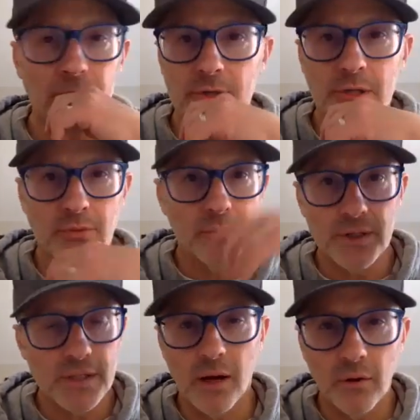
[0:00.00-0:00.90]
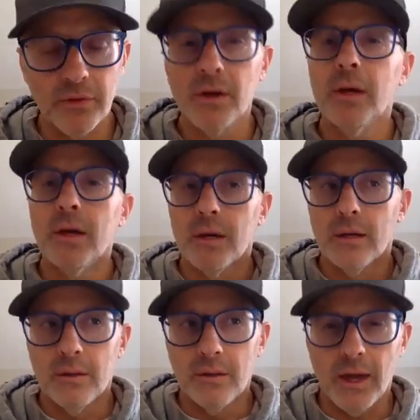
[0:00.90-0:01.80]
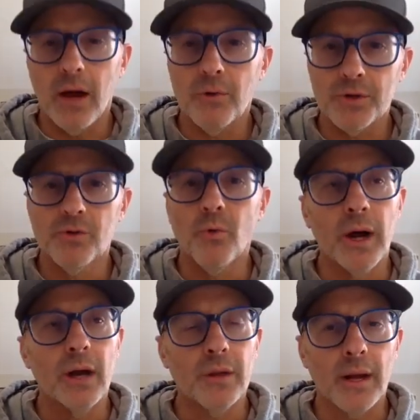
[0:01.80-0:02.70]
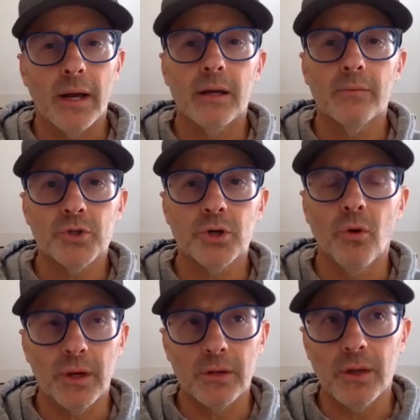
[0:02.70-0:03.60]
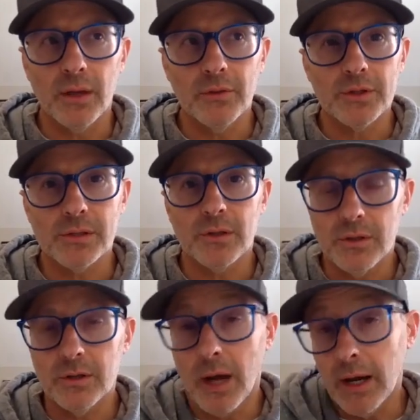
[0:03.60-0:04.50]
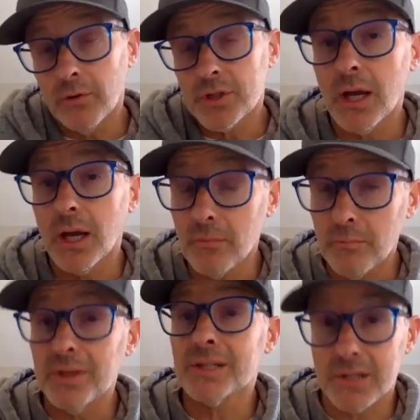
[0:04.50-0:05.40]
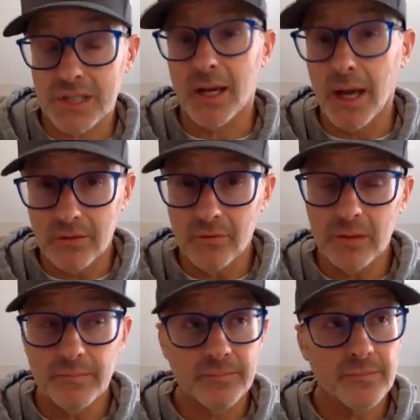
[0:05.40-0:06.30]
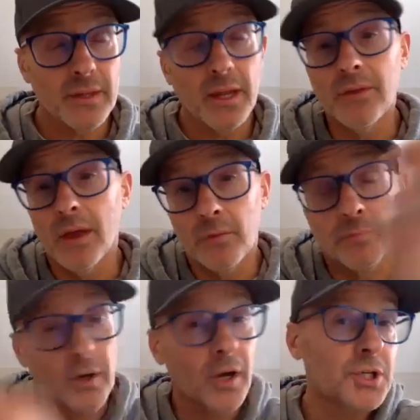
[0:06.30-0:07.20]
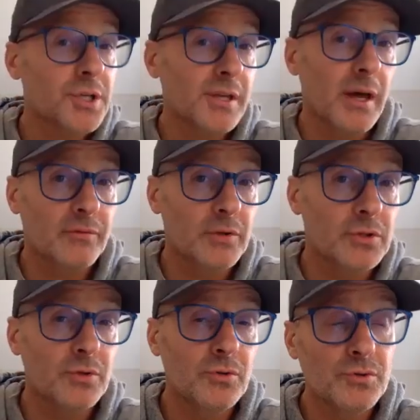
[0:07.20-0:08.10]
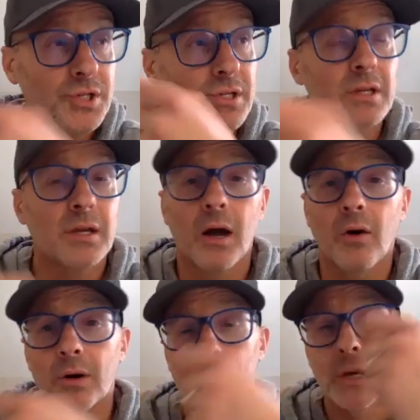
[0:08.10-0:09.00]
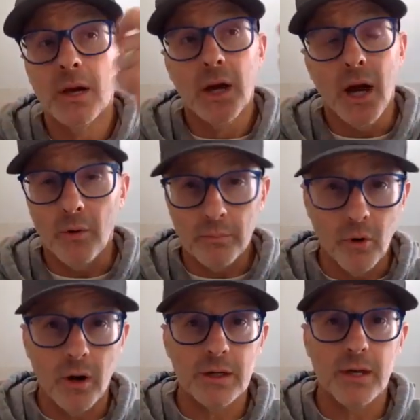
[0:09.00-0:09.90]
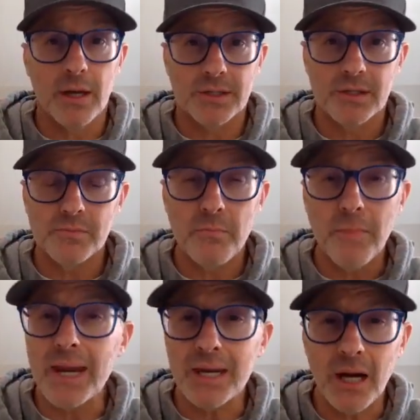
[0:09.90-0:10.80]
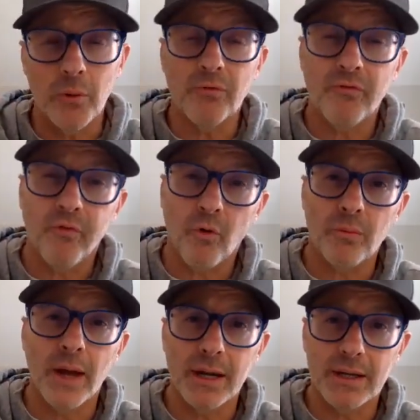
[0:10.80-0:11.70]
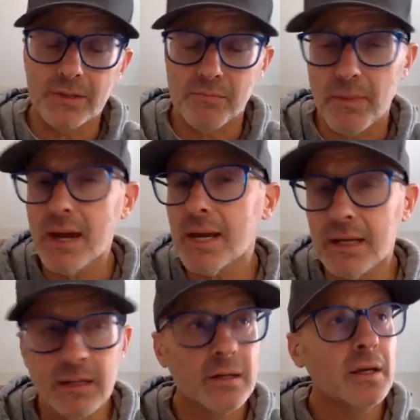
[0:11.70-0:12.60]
Southern Miss Health. That was a way that I am showing that I understand the business side of it. and then the production side of it too, seeing how a broadcast is made, how a format is made,